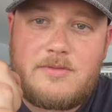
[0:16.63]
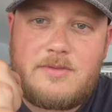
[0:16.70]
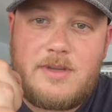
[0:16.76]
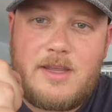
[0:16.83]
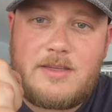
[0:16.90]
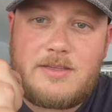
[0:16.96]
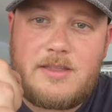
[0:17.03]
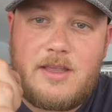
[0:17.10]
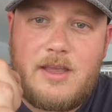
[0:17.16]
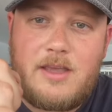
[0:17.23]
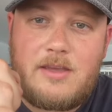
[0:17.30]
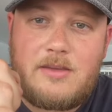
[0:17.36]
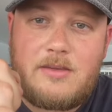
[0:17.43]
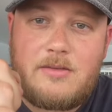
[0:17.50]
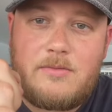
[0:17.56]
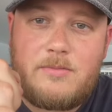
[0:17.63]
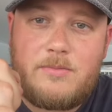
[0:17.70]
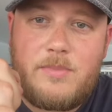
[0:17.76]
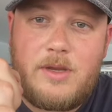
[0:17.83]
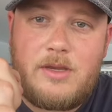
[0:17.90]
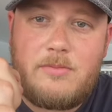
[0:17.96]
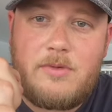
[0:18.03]
tastes like
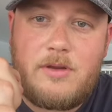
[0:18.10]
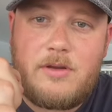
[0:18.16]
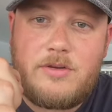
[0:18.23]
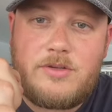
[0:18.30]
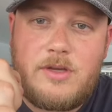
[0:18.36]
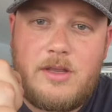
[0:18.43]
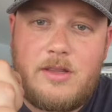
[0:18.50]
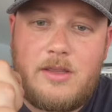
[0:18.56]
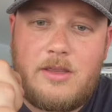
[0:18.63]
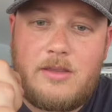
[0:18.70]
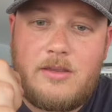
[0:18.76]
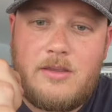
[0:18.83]
peanut butter and jelly.